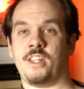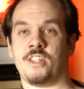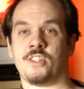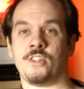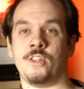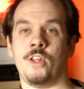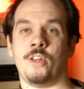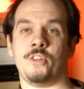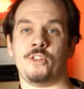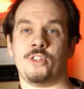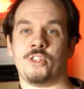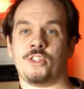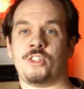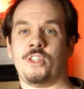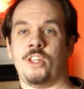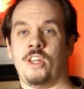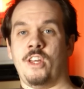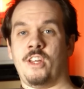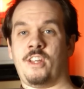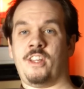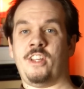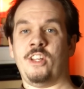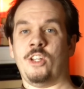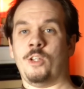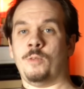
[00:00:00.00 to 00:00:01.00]
It's not just
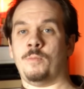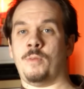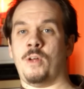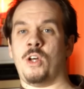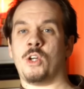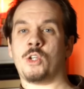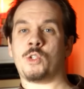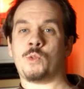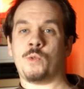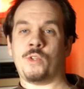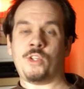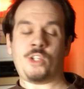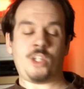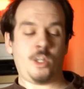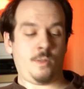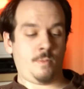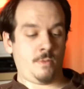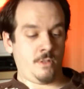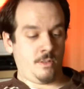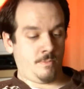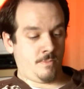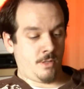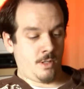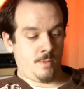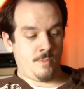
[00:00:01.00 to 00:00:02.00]
a kill box with a
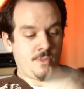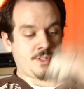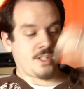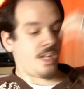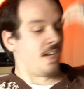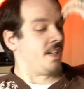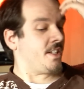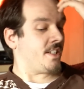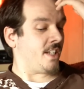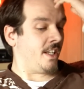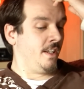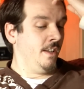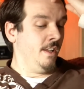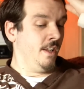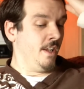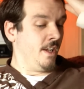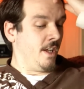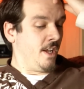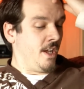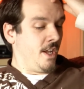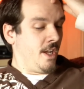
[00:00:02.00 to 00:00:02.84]
couple of bomb sites in,